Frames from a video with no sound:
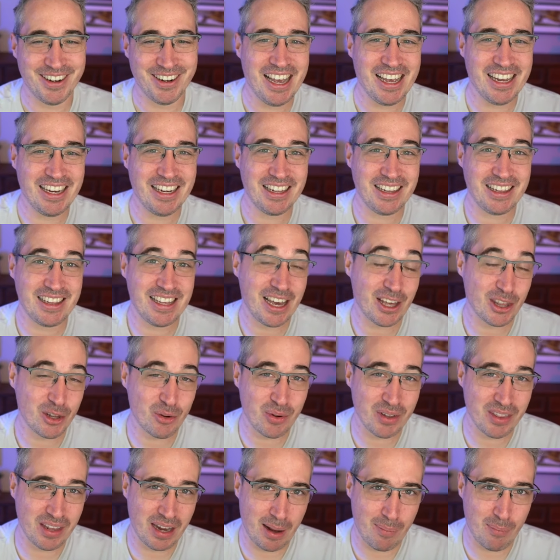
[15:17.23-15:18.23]
And the
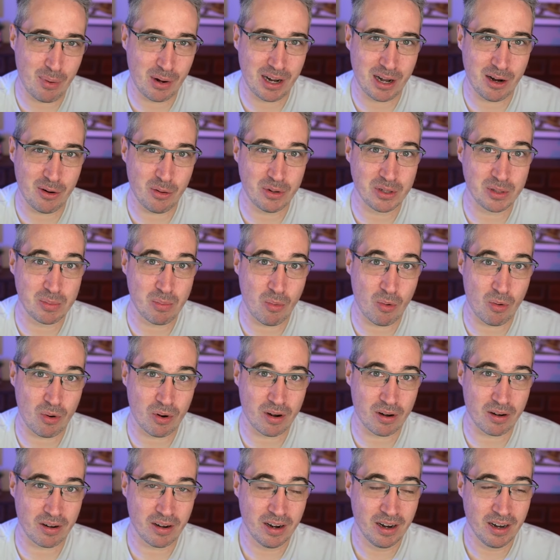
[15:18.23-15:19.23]
other one that I put out was
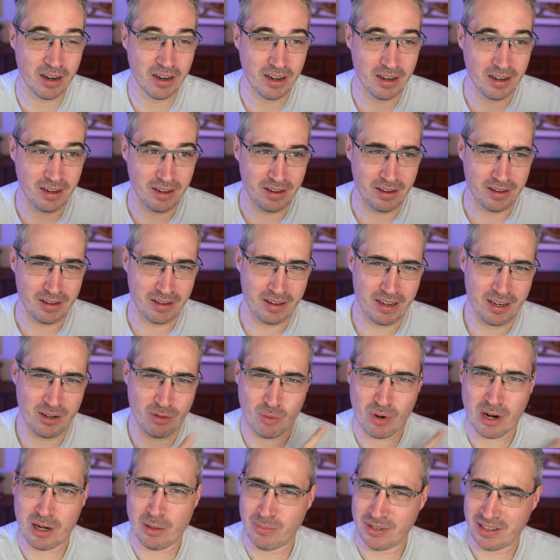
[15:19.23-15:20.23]
more
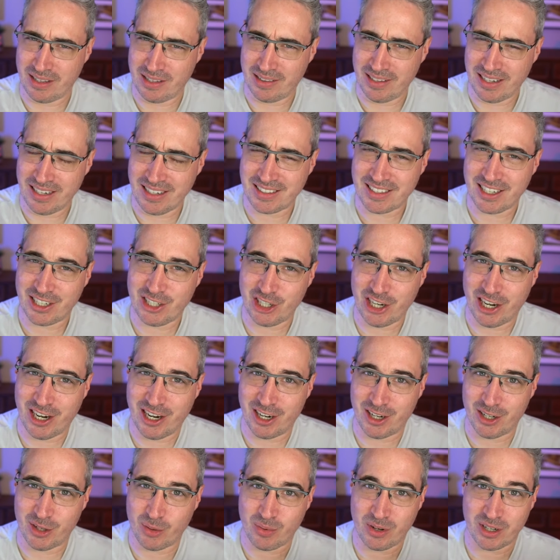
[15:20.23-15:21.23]
in realm with the links I
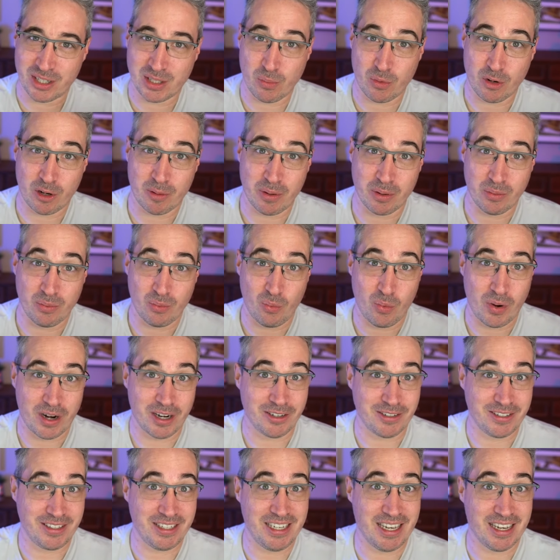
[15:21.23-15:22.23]
shared, where it's more about
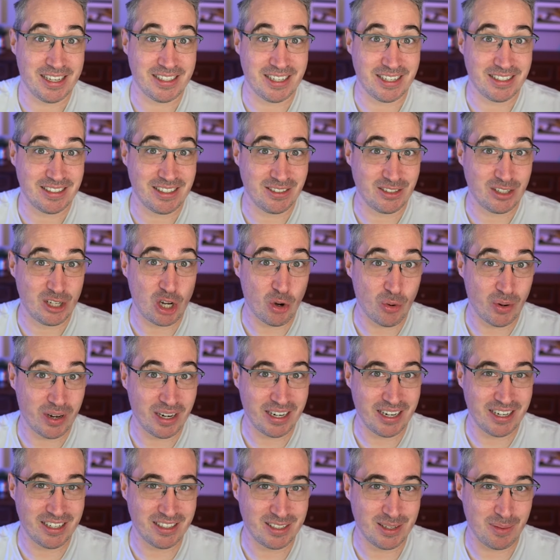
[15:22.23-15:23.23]
where CSS is
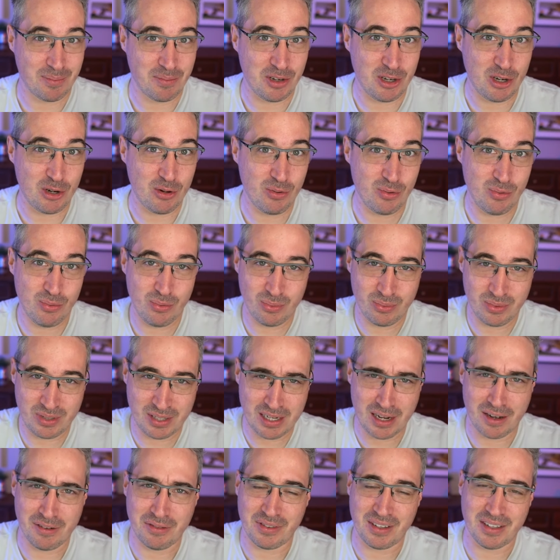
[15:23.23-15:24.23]
going and some new
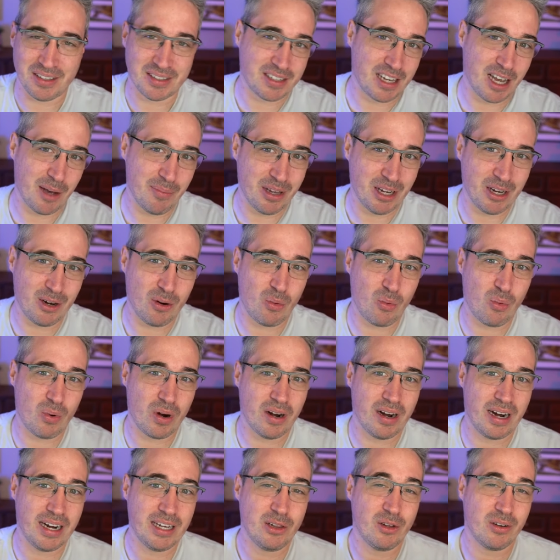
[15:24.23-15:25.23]
stuff that's coming,
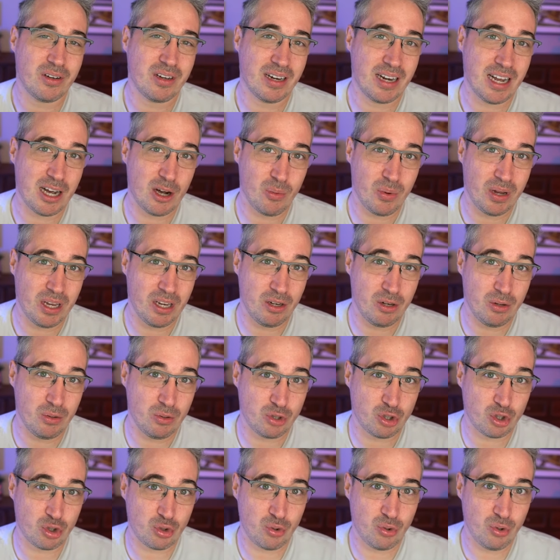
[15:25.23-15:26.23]
where I look at how we can
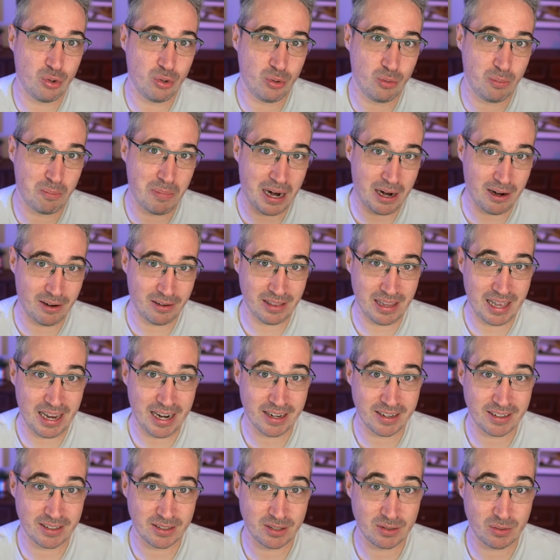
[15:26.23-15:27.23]
do true
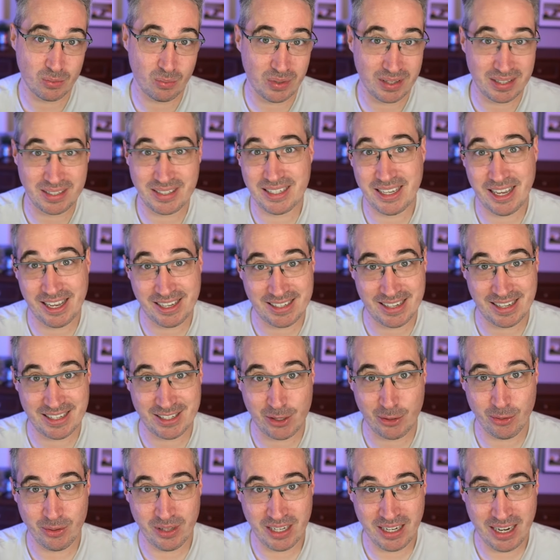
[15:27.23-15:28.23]
parallax with
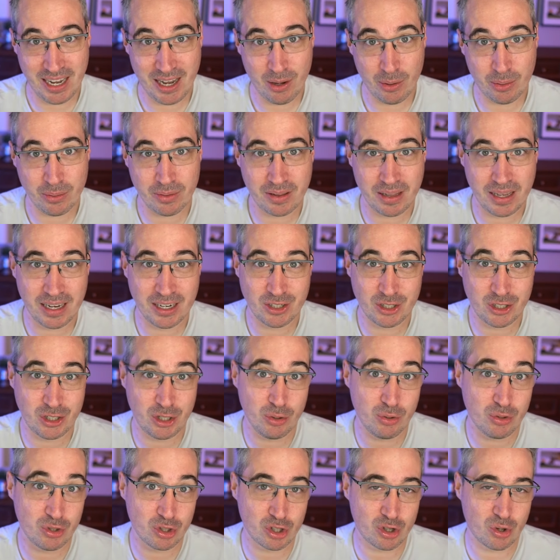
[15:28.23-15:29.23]
CSS only now, thanks
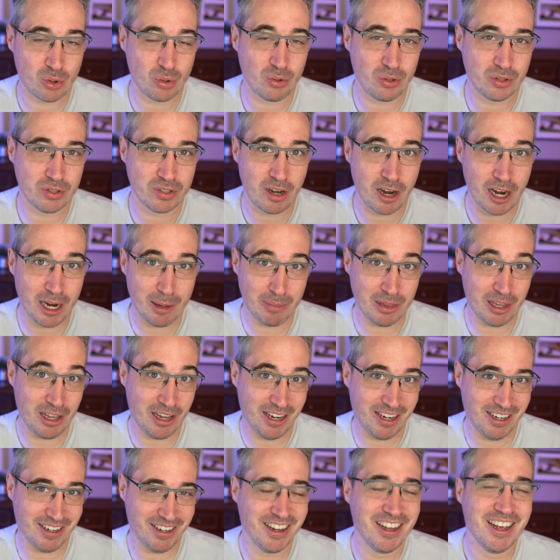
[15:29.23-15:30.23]
to scroll
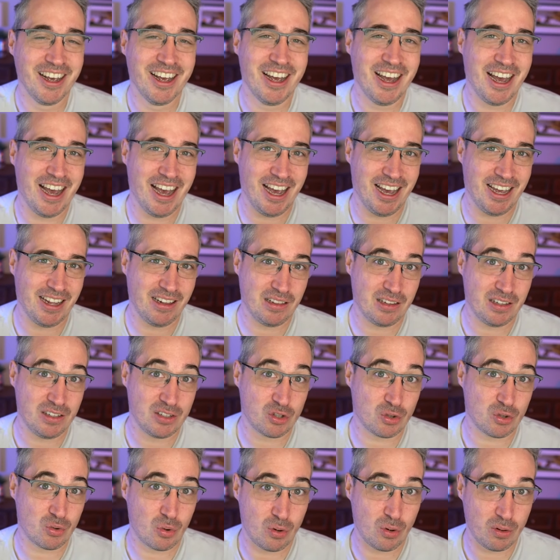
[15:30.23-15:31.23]
timeline and
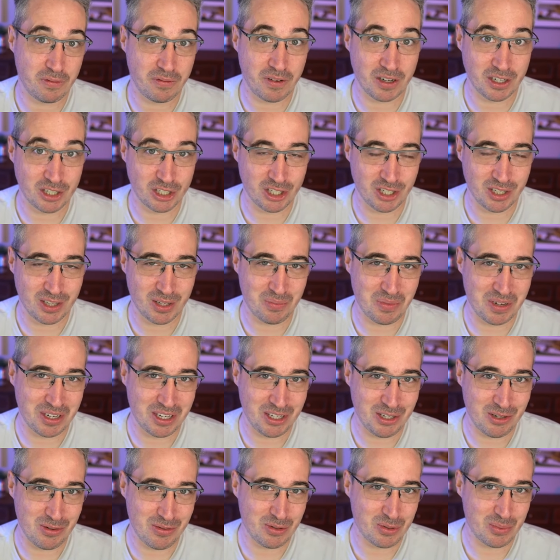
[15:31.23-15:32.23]
the scroll function that
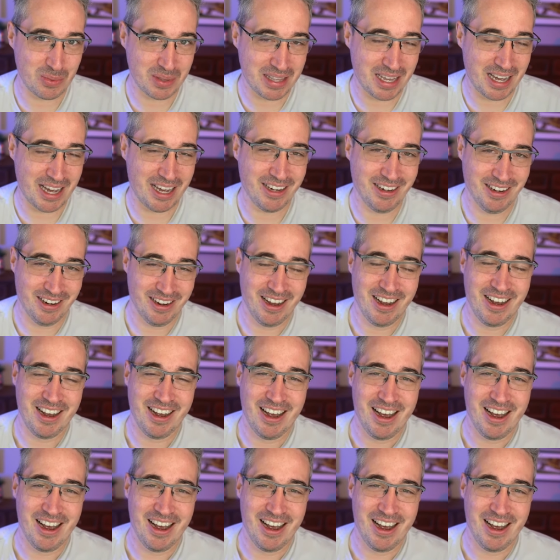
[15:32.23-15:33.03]
we can use with that.